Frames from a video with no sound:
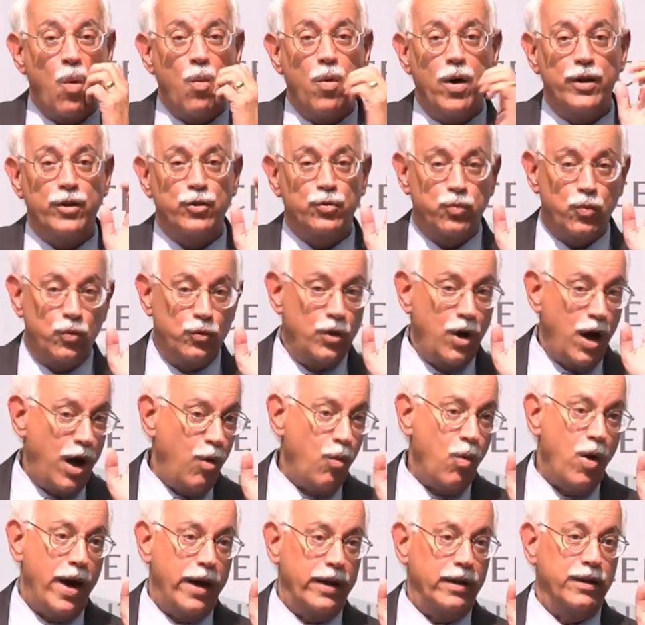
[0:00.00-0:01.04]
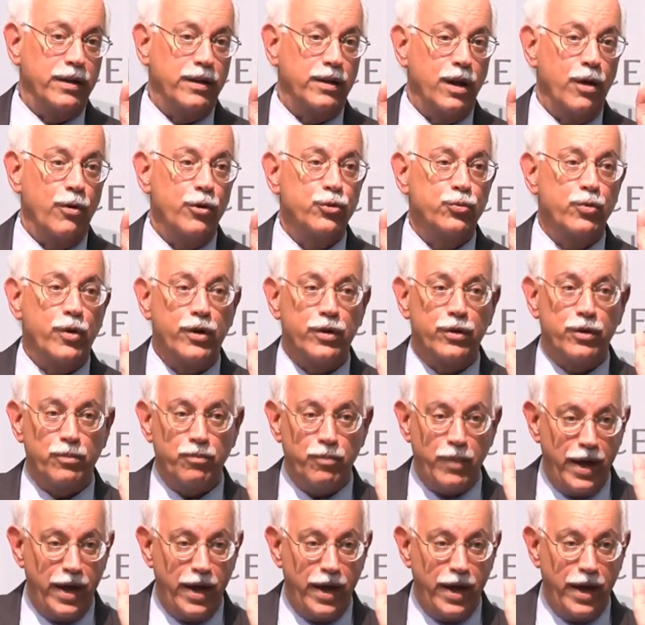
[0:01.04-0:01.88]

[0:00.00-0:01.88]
What is not widely known is one of the